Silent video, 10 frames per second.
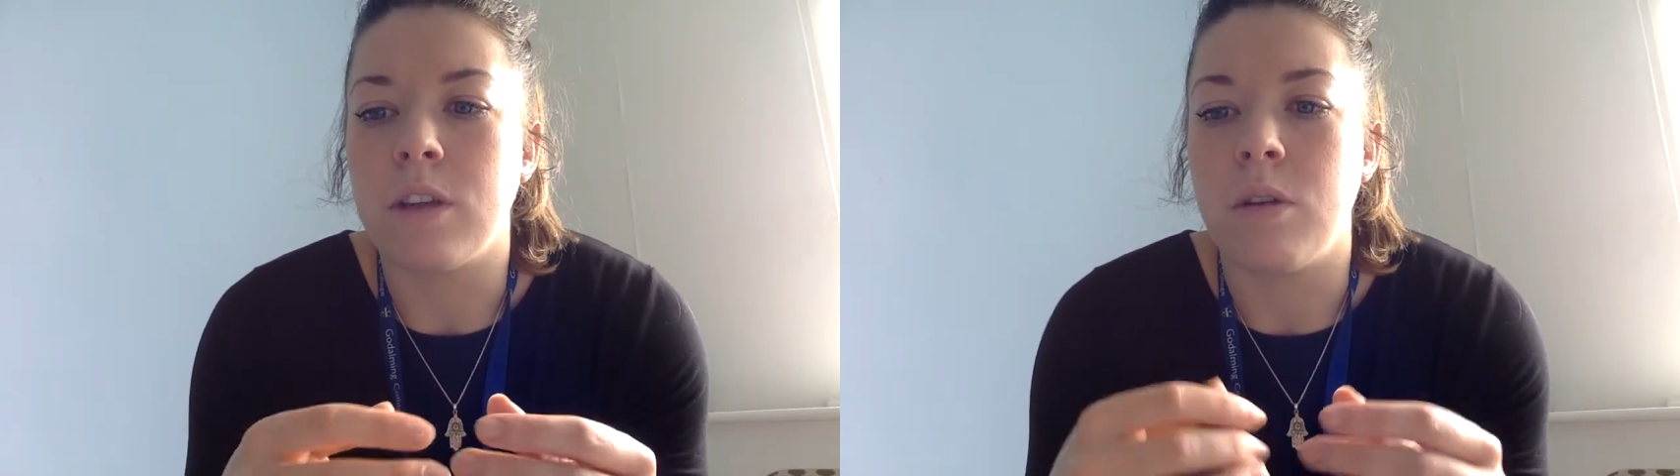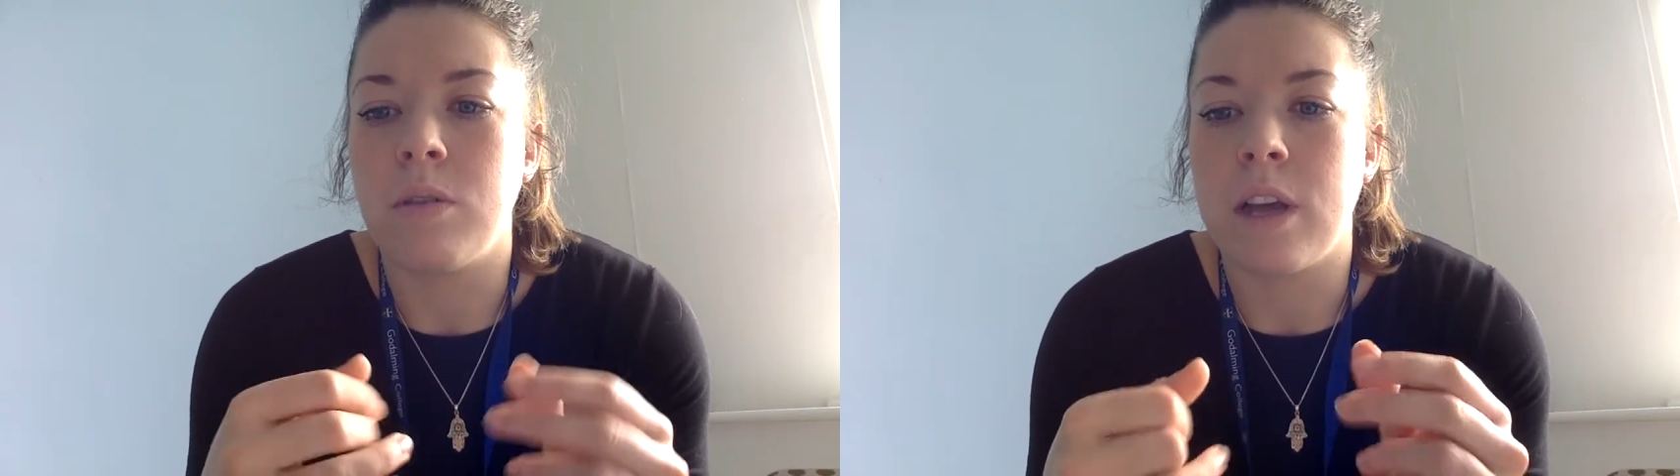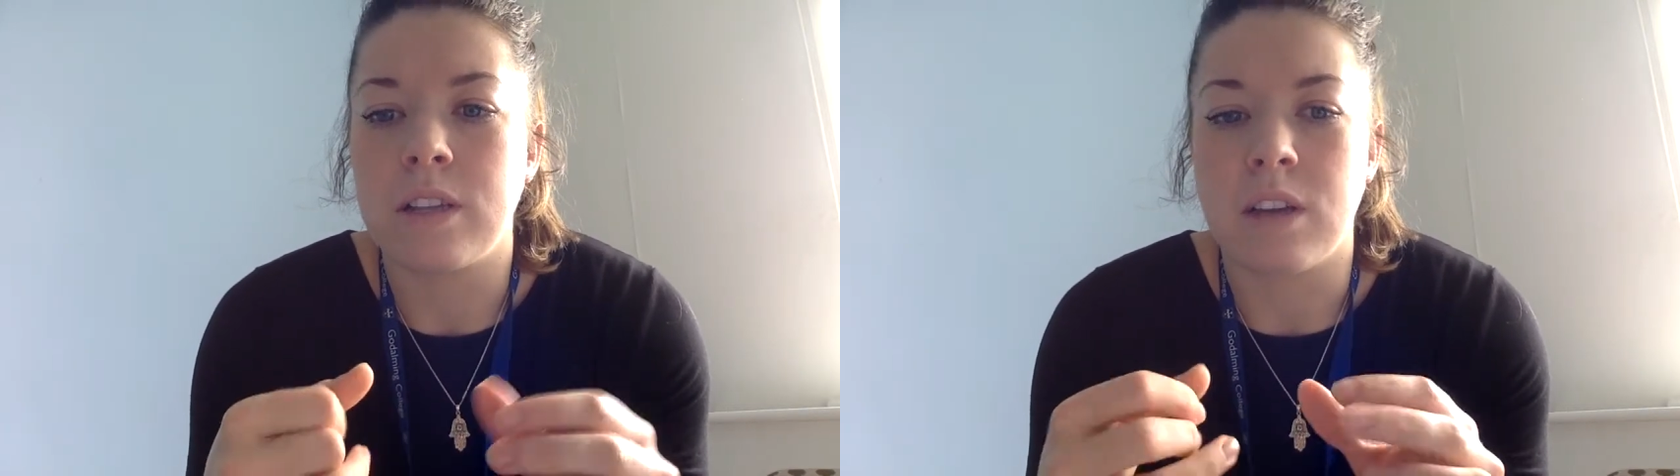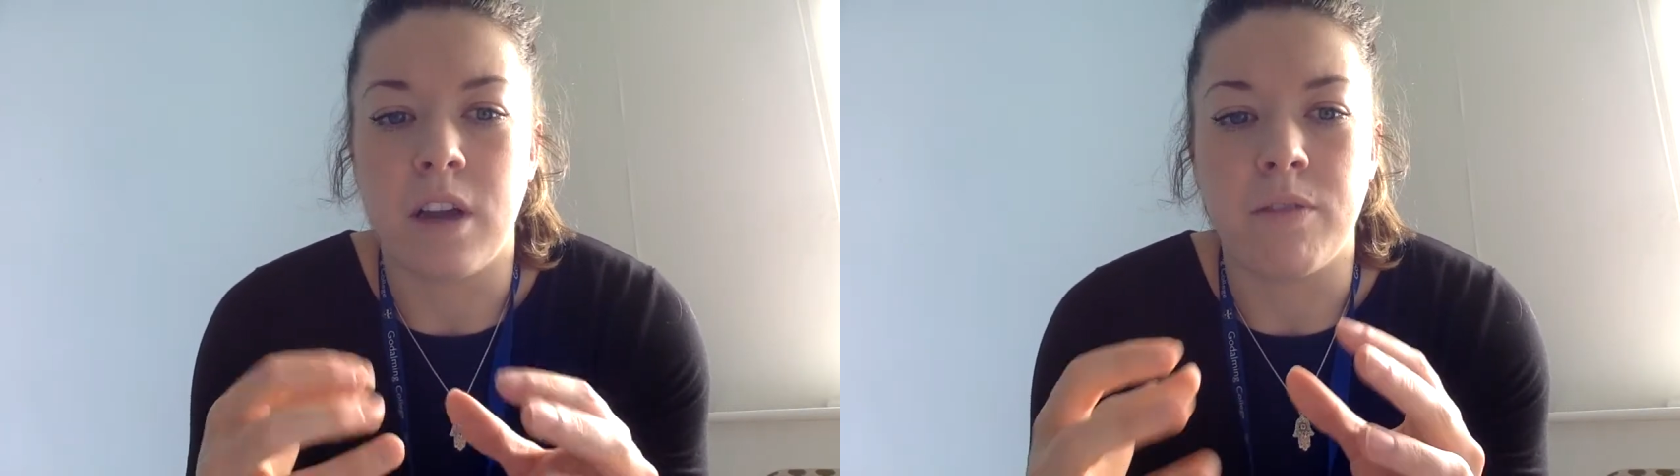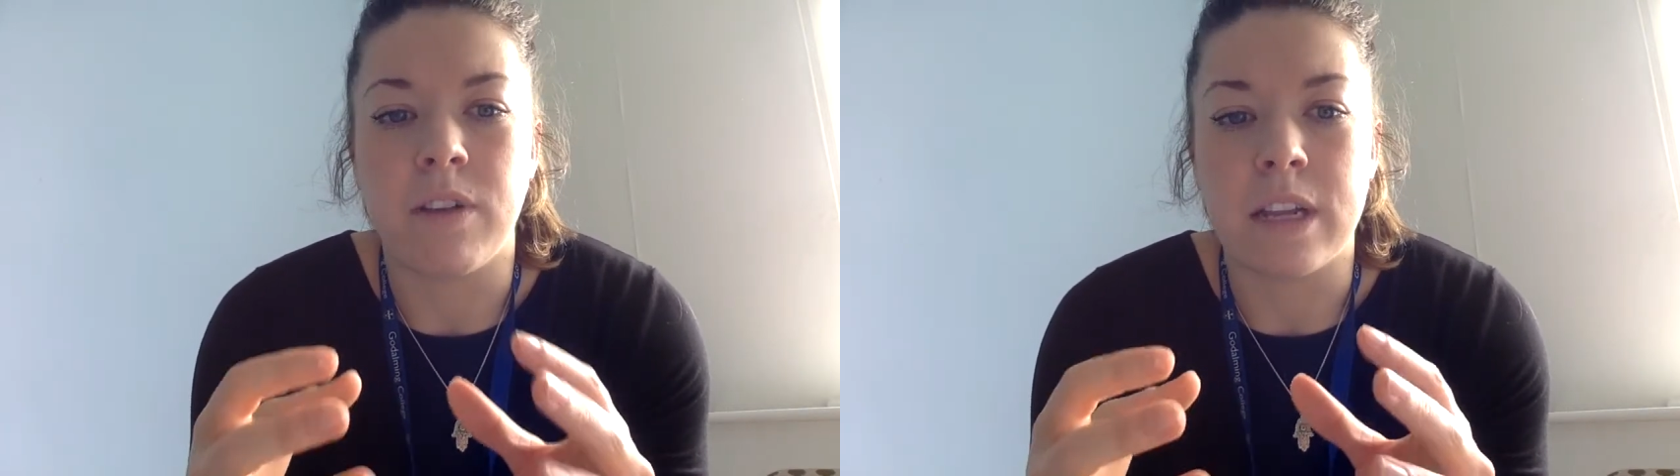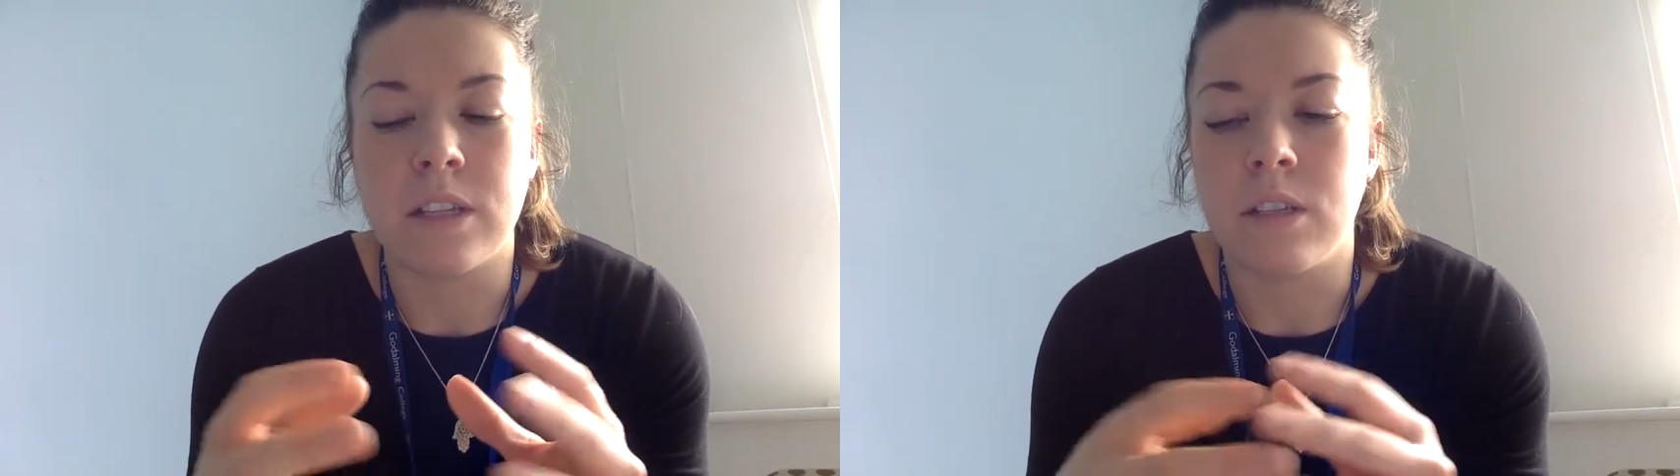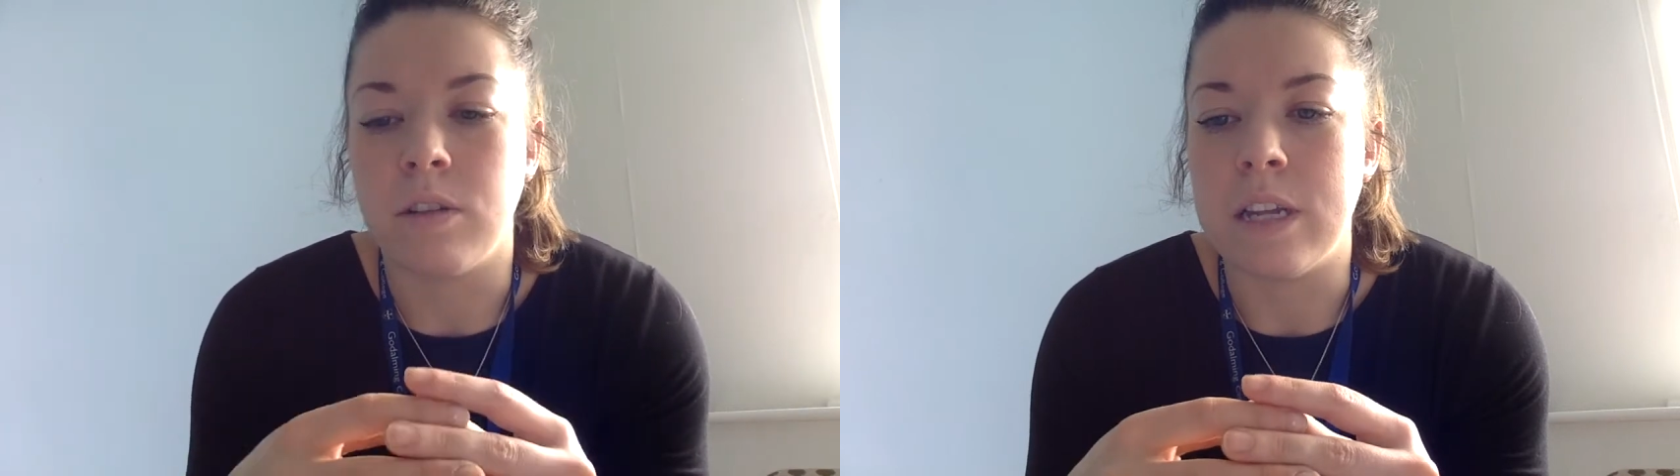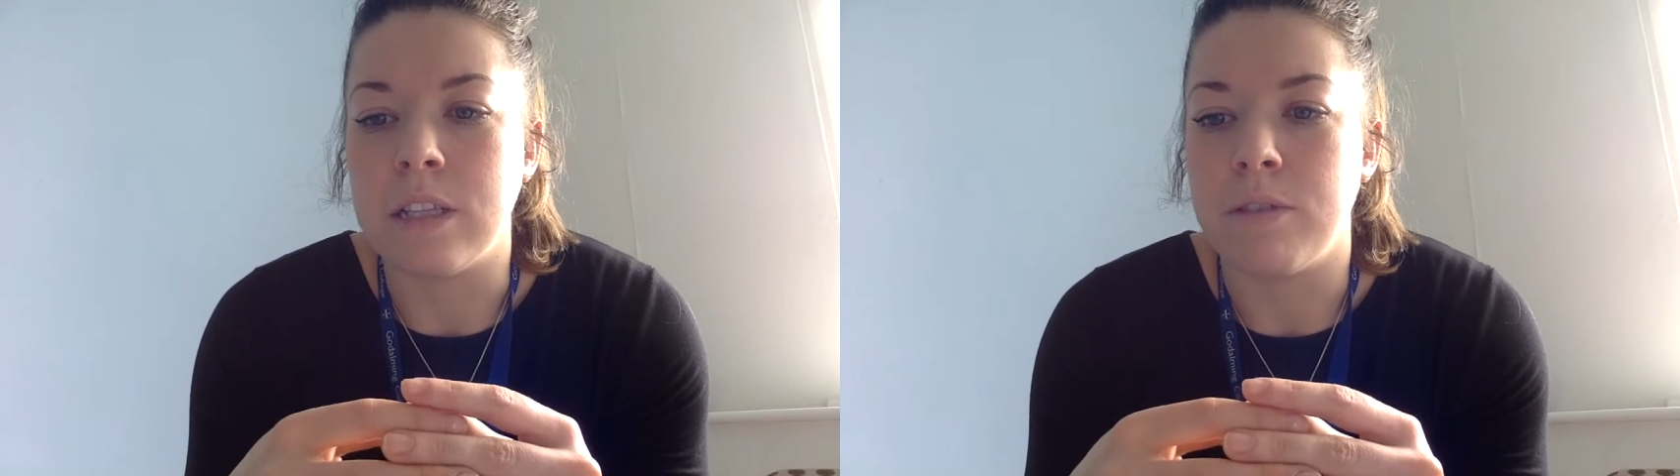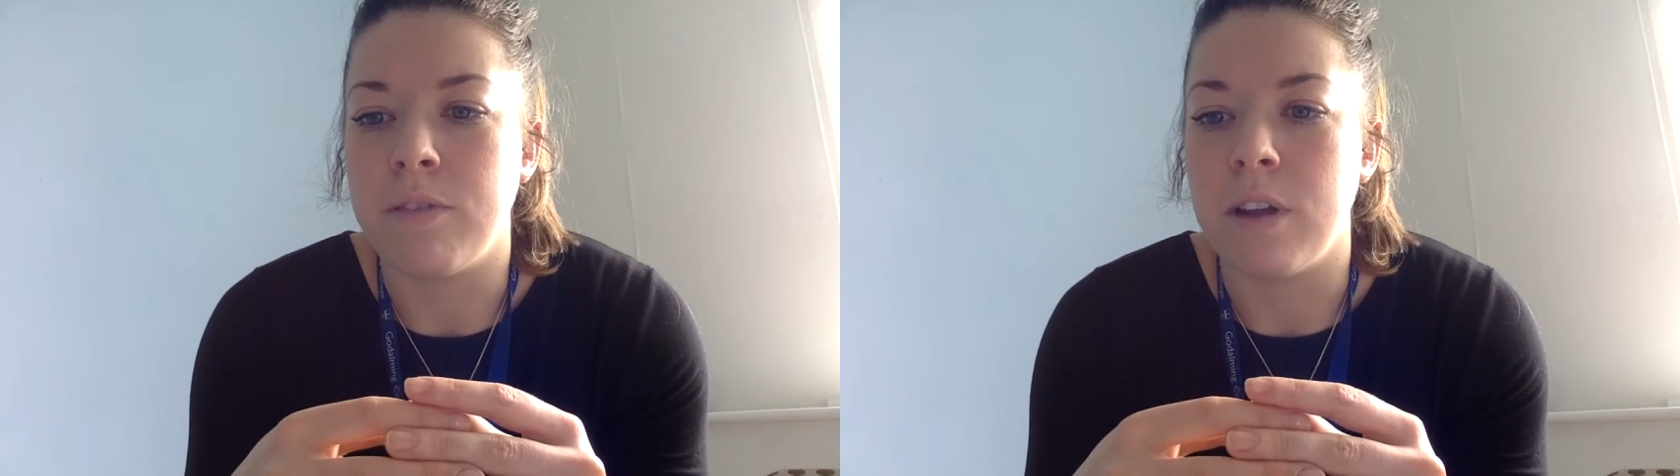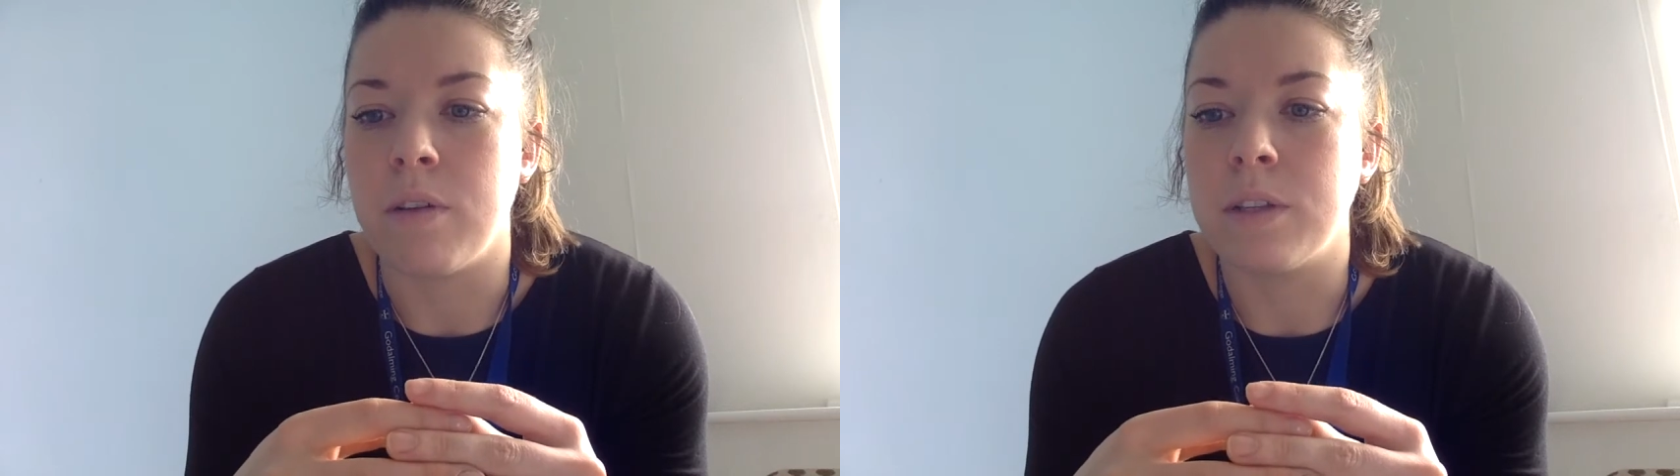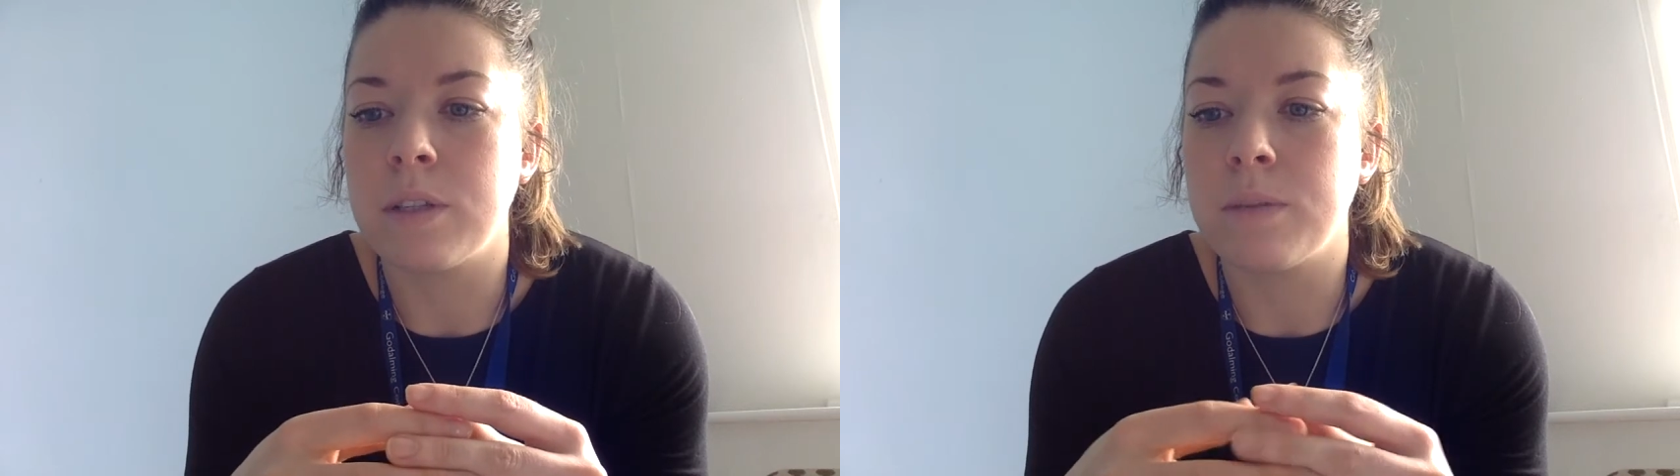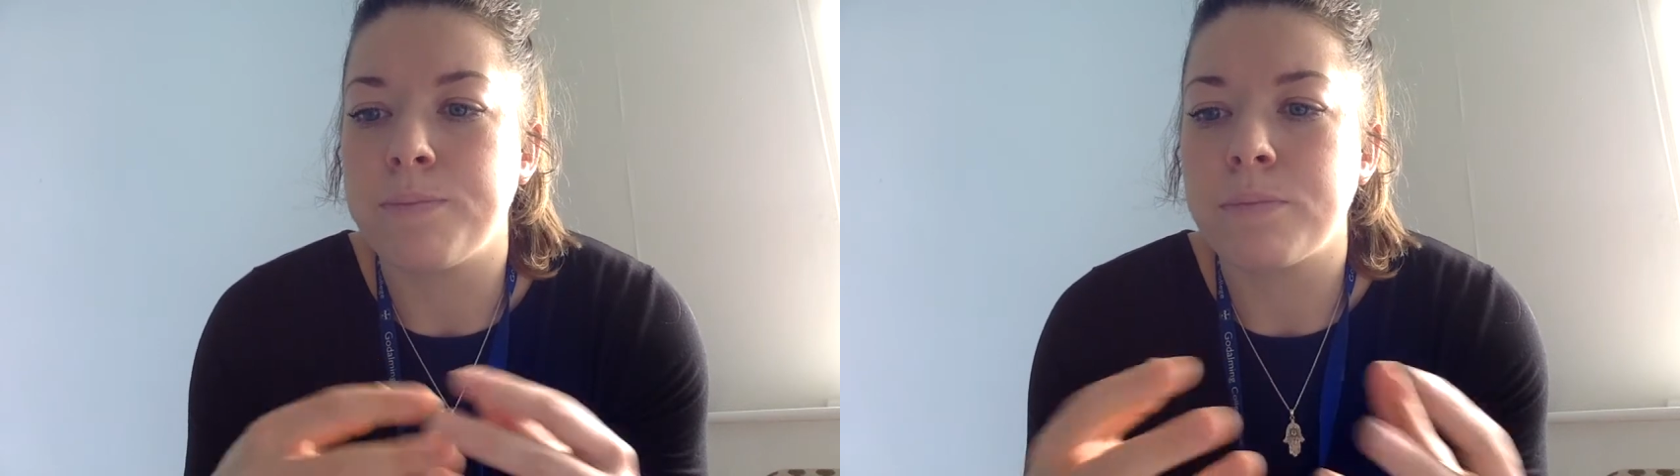So that's kind of links to interference.